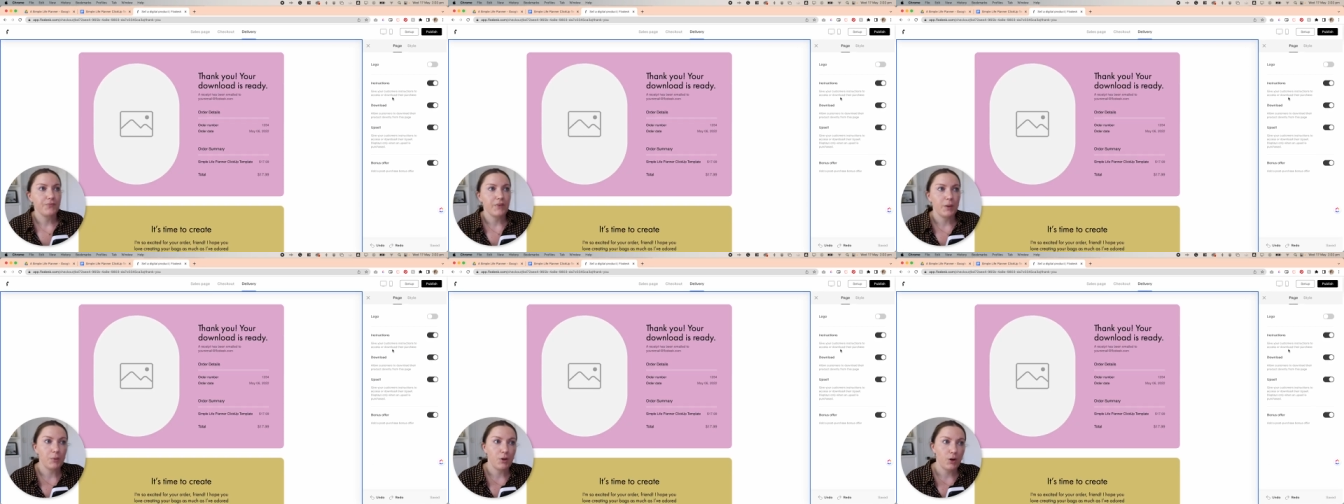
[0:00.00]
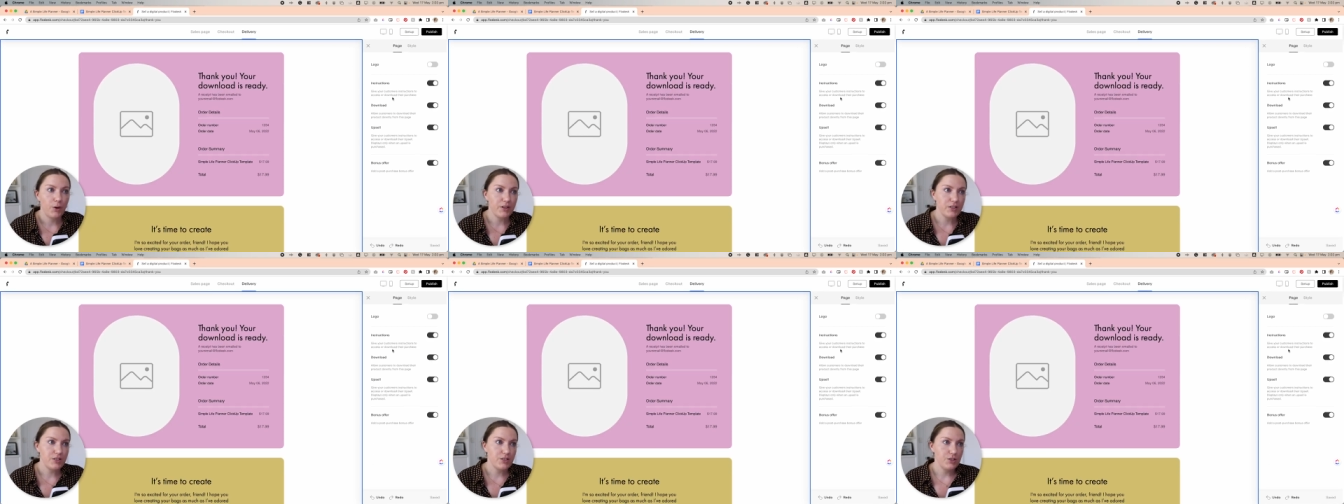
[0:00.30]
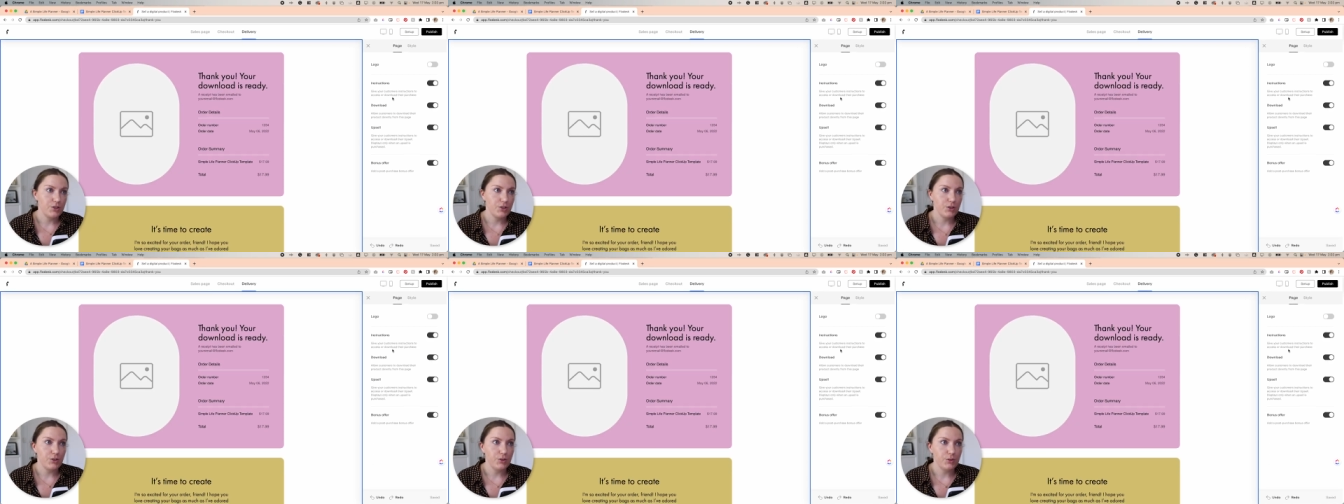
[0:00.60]
I'm going
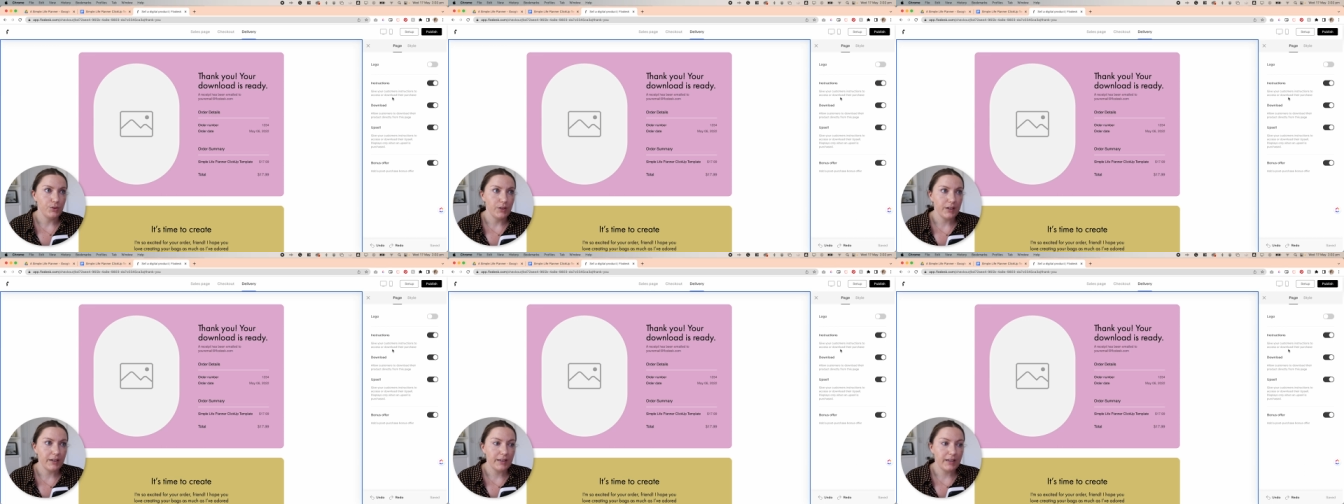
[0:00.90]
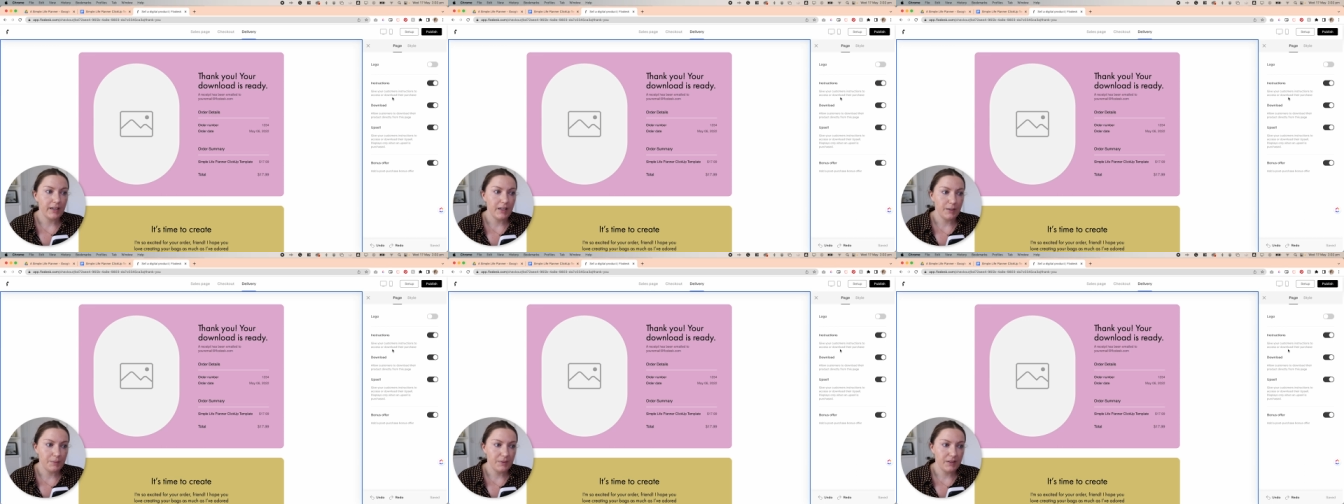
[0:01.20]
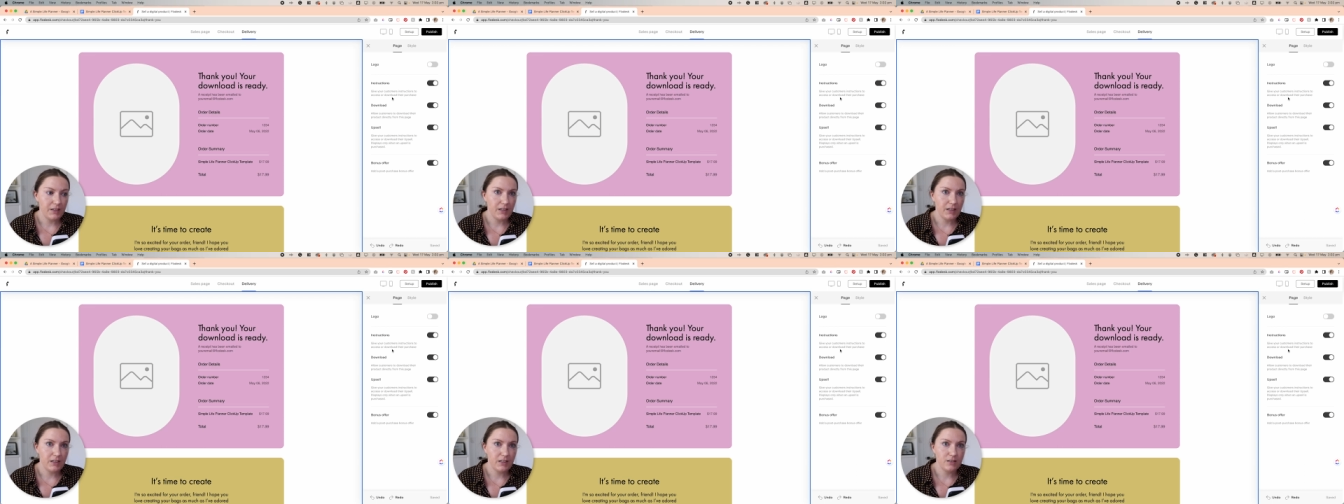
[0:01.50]
to keep
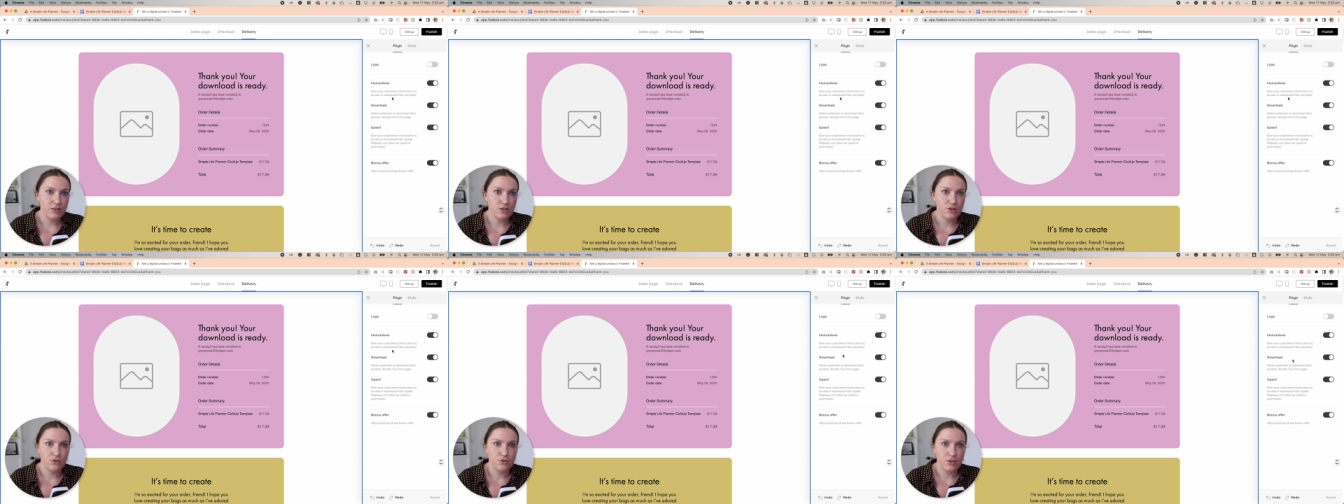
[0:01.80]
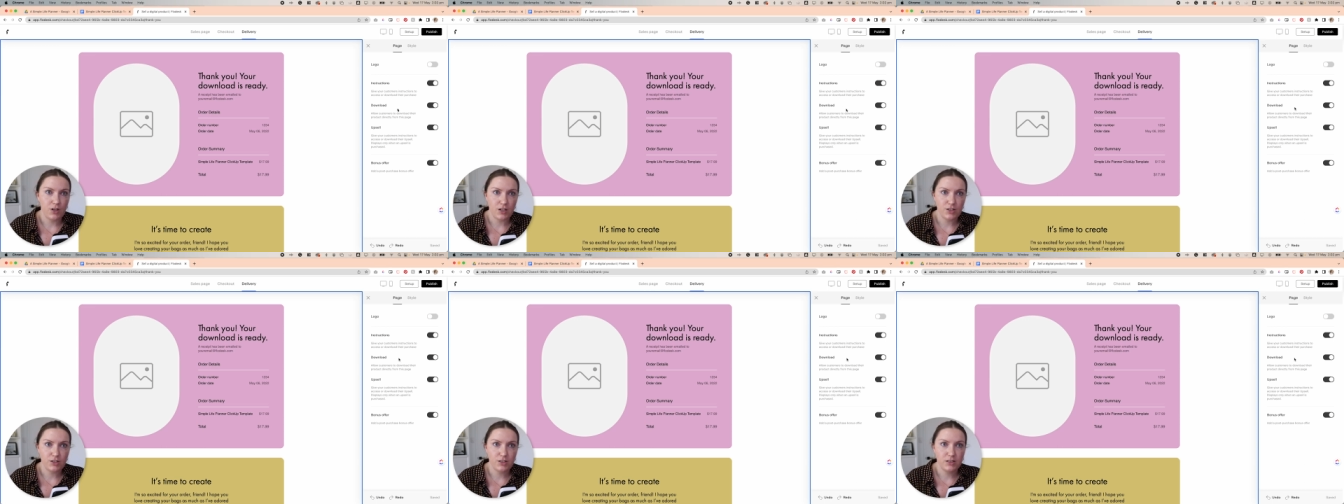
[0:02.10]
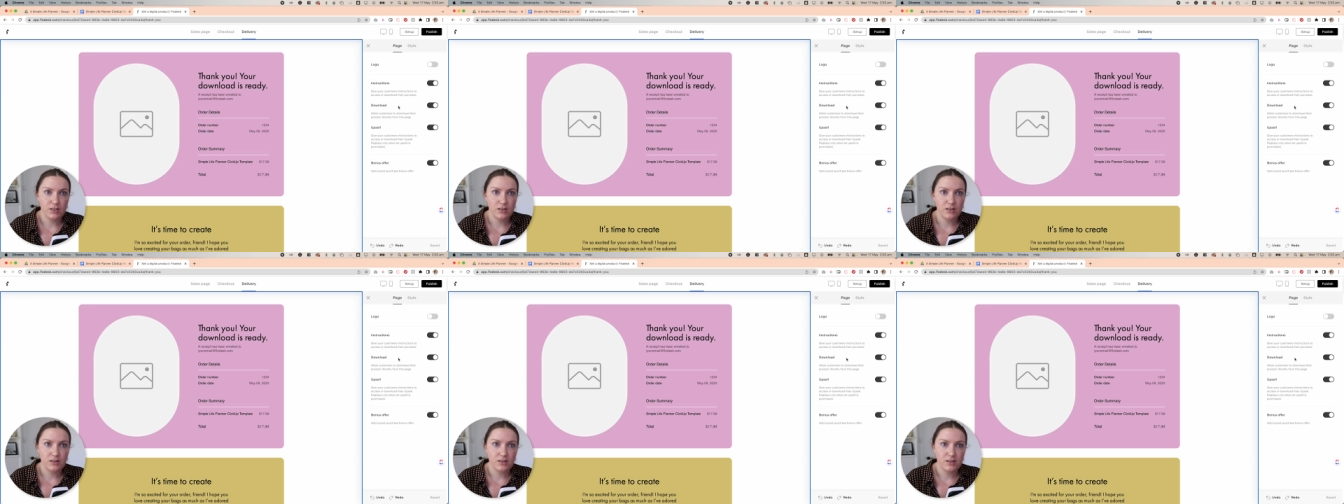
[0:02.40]
the
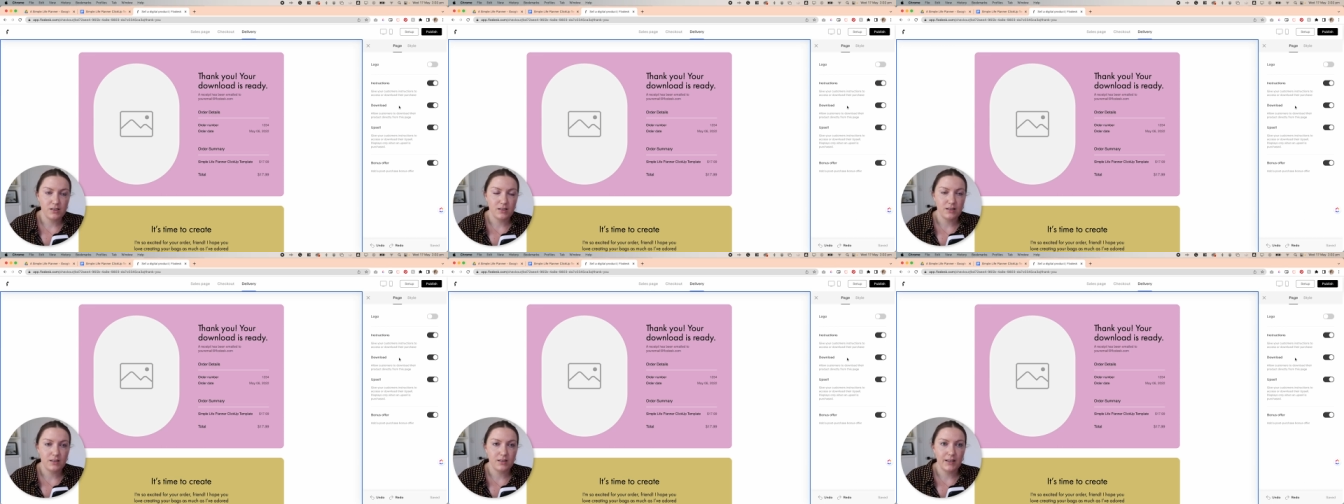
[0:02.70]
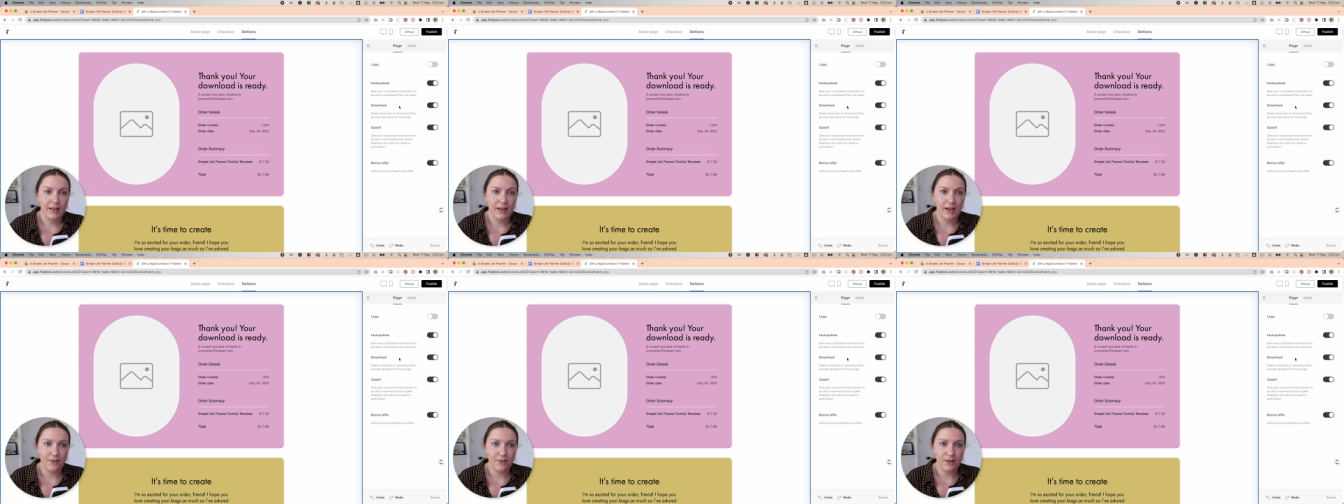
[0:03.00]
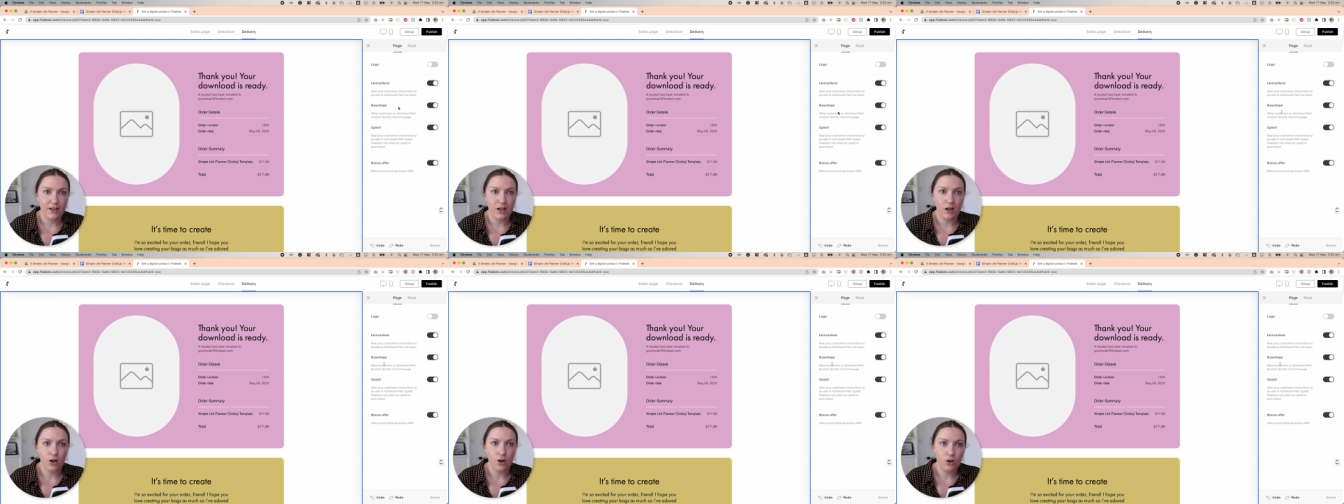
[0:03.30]
instructions
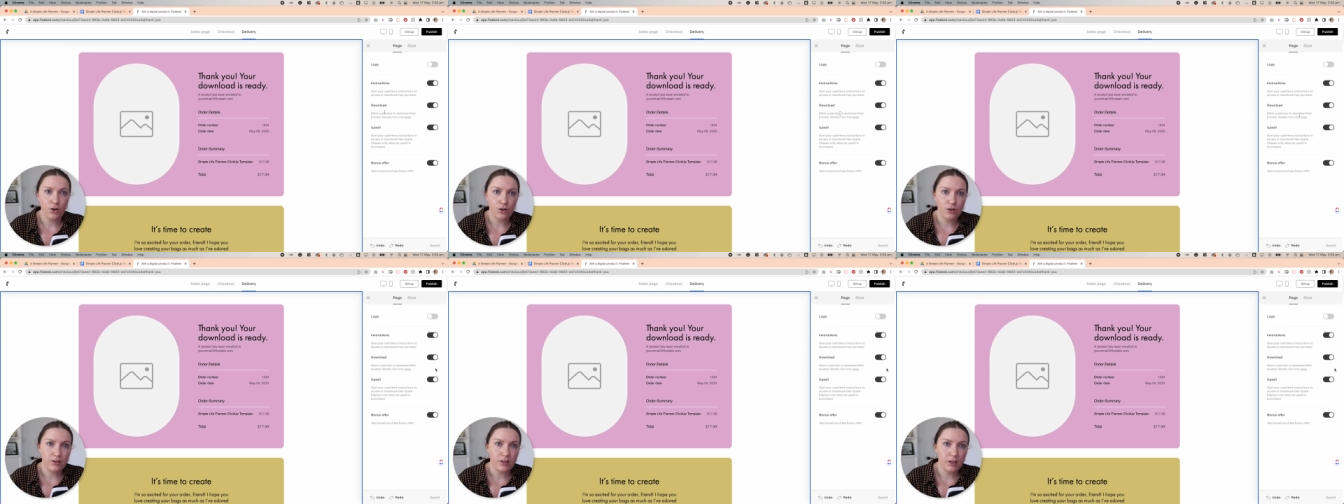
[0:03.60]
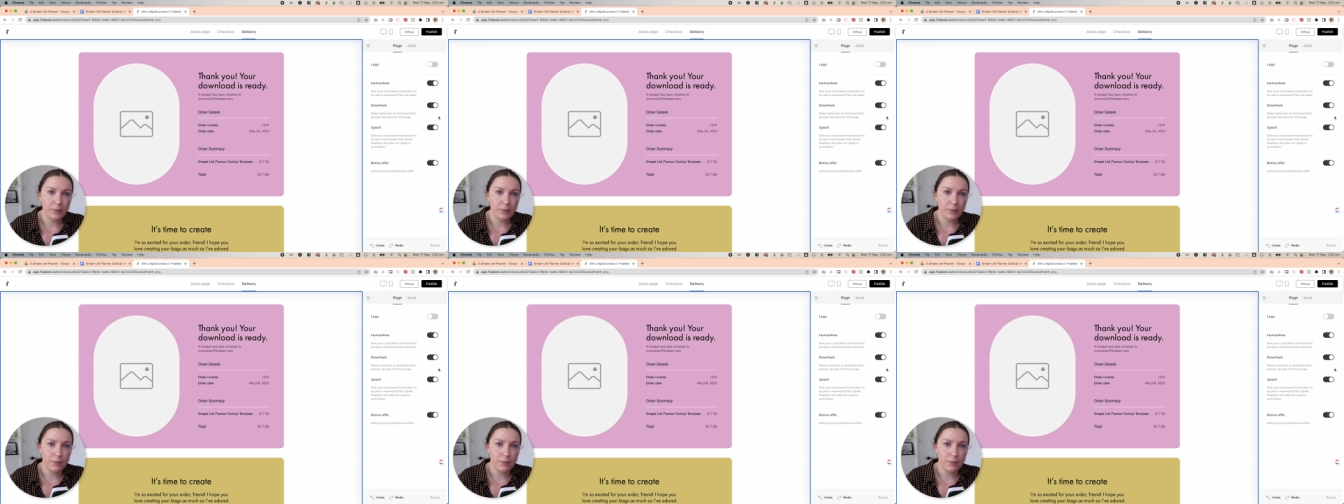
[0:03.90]
area on.